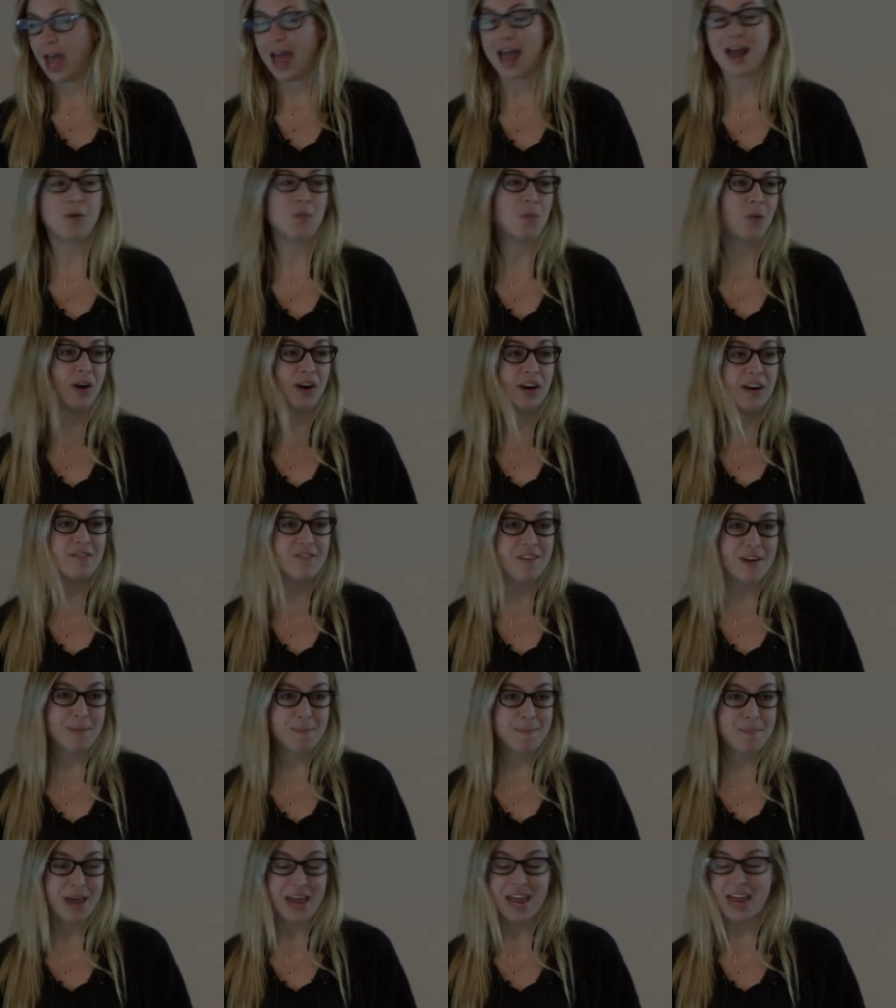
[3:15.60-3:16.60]
And where have I
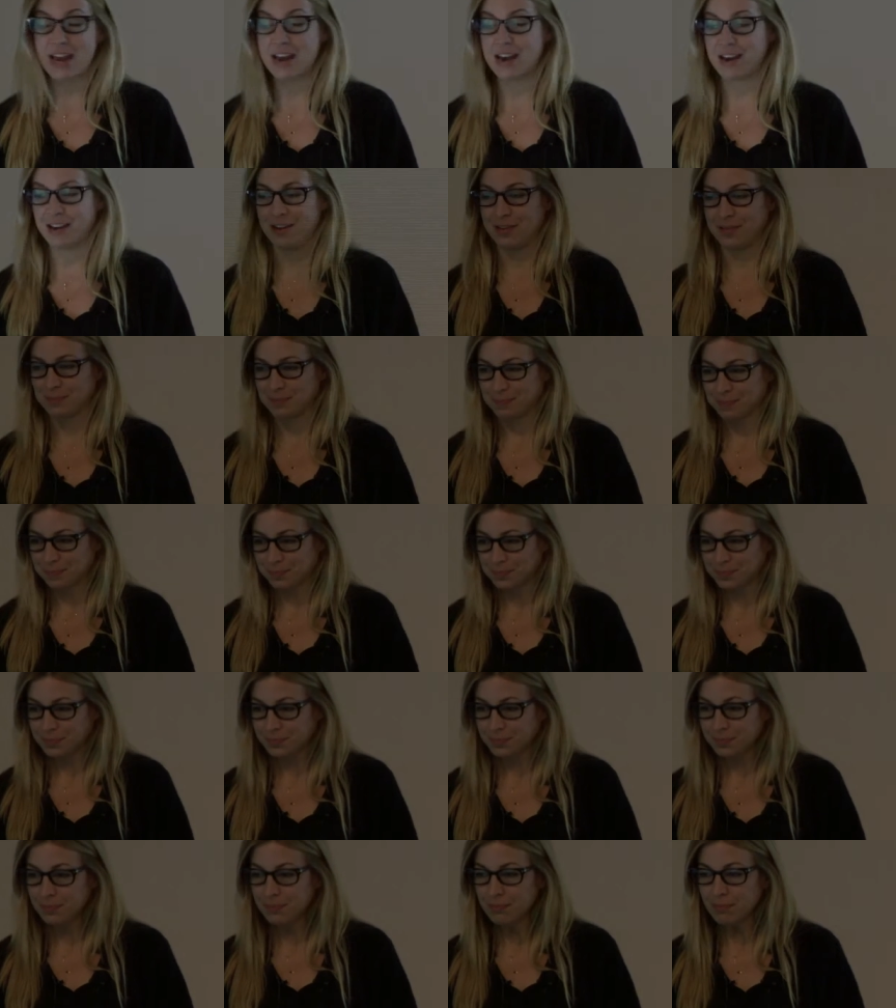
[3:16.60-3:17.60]
been?
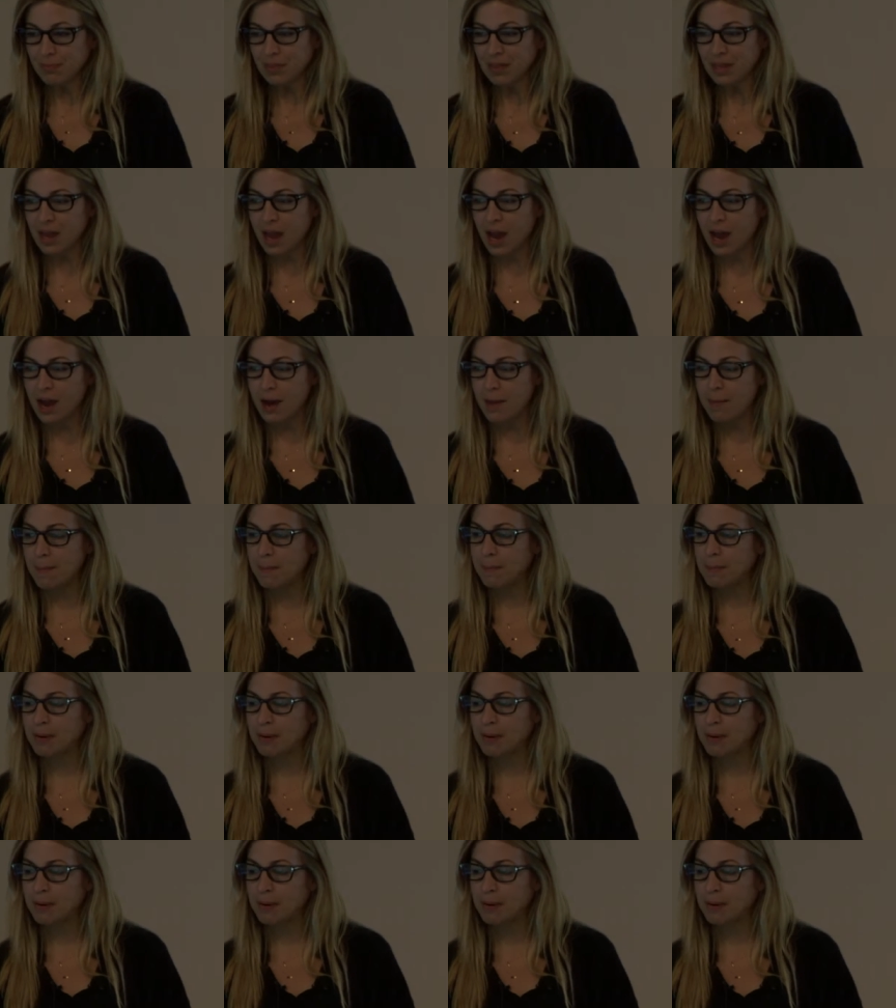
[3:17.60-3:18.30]
Um,